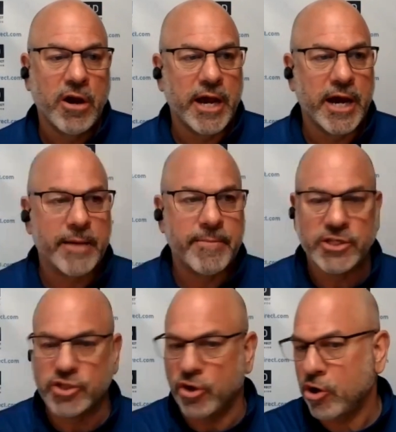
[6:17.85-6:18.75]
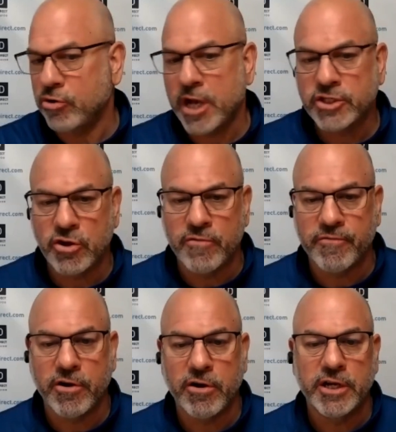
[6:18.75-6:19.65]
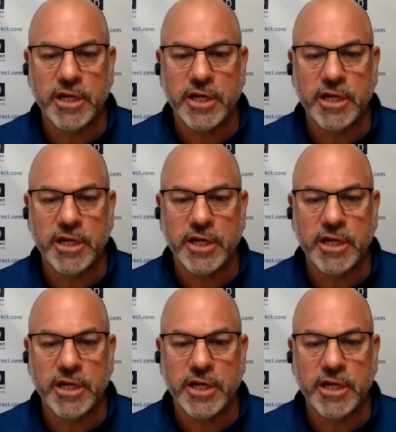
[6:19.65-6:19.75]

Um, is there a crossover?